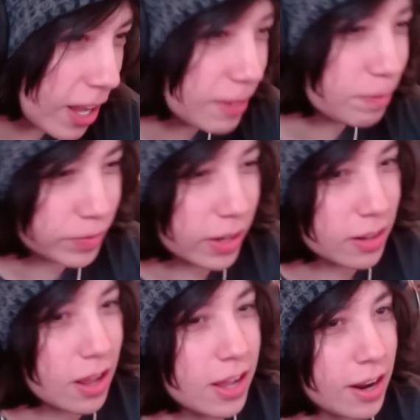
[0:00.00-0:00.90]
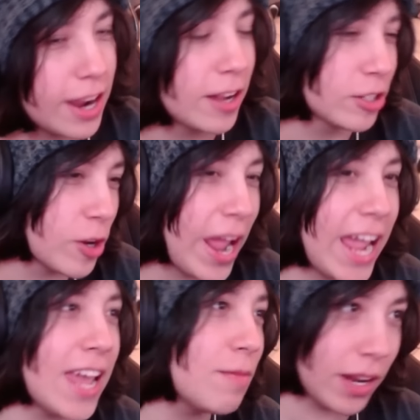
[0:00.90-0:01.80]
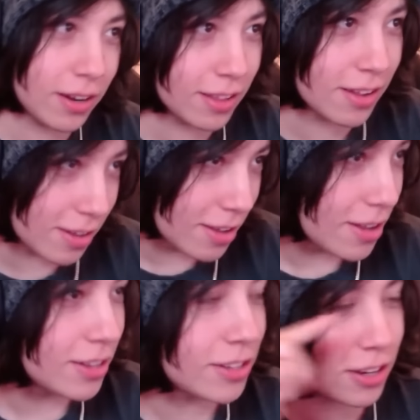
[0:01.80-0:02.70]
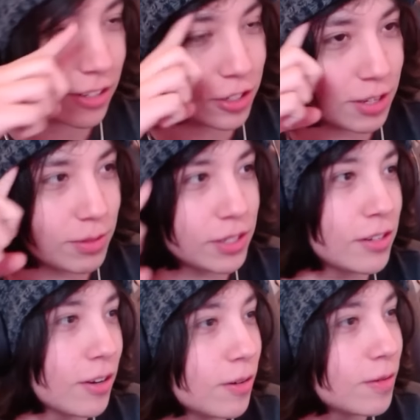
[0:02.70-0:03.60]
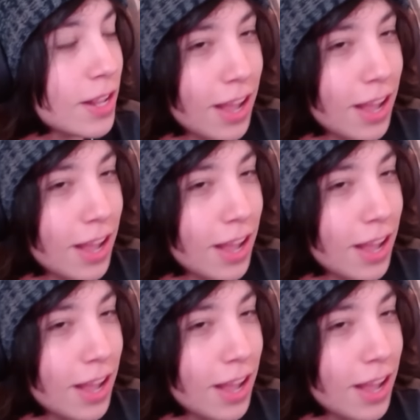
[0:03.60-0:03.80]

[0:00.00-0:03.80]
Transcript: lot, a lot. I also handmade the Dr. Simi's too.